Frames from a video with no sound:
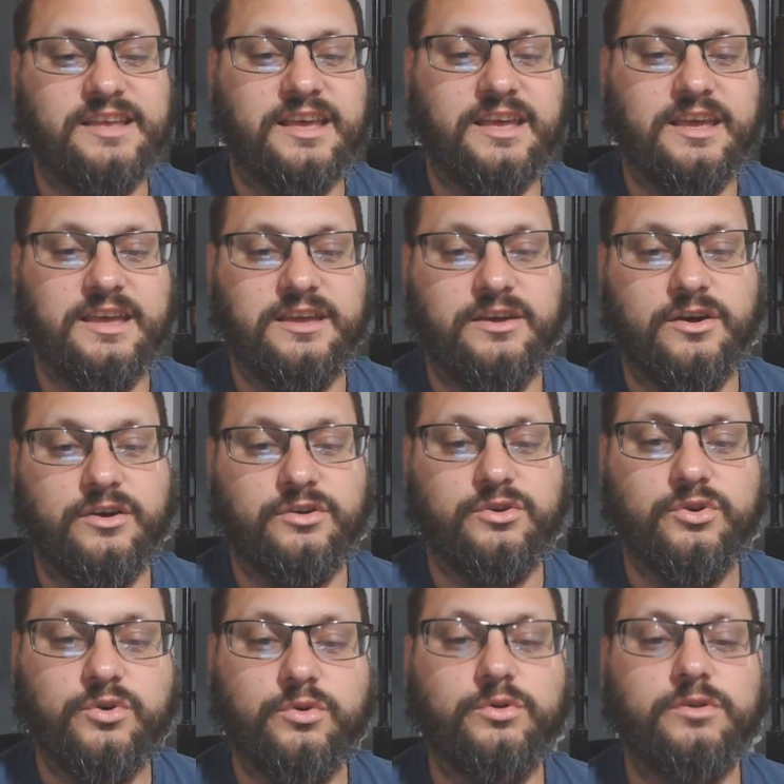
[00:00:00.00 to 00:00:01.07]
a
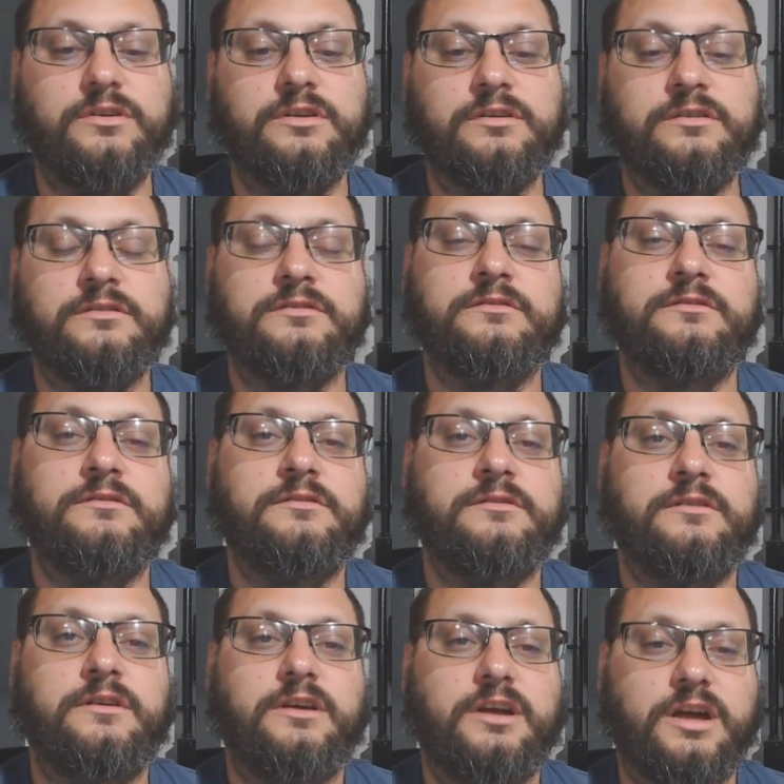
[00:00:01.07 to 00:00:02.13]
good
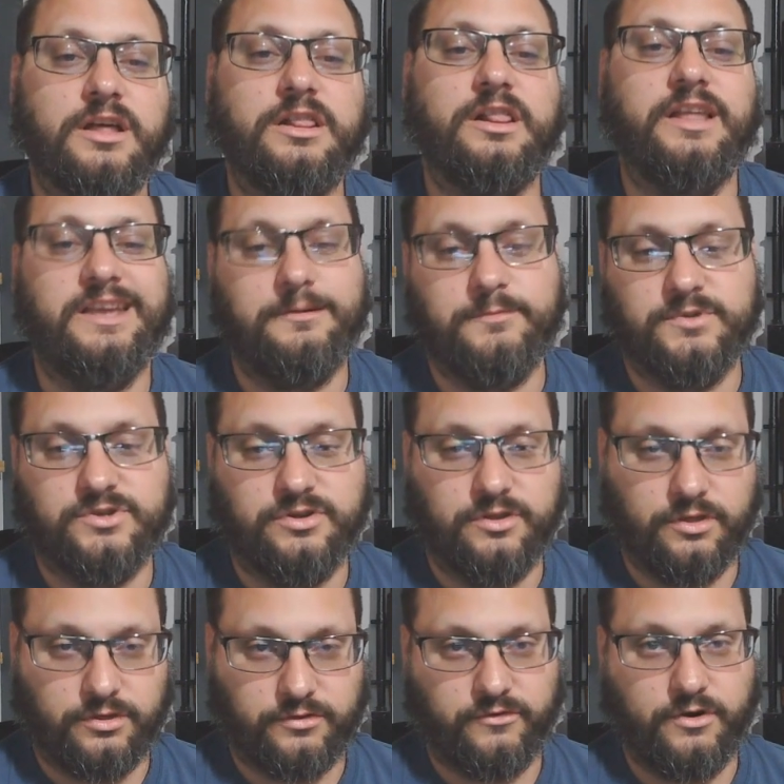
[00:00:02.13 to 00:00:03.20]
claim to
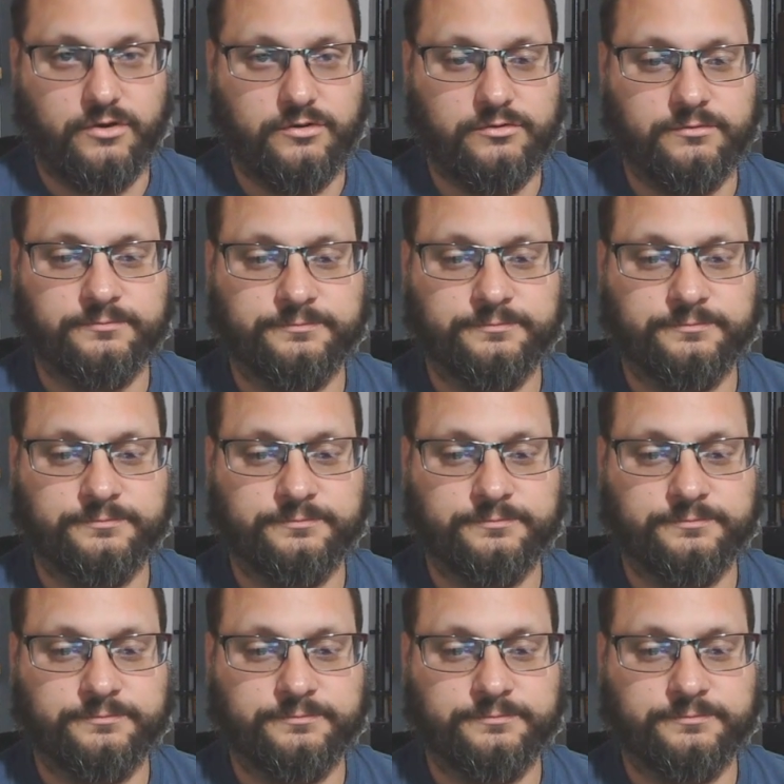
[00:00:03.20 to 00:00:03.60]
the throne.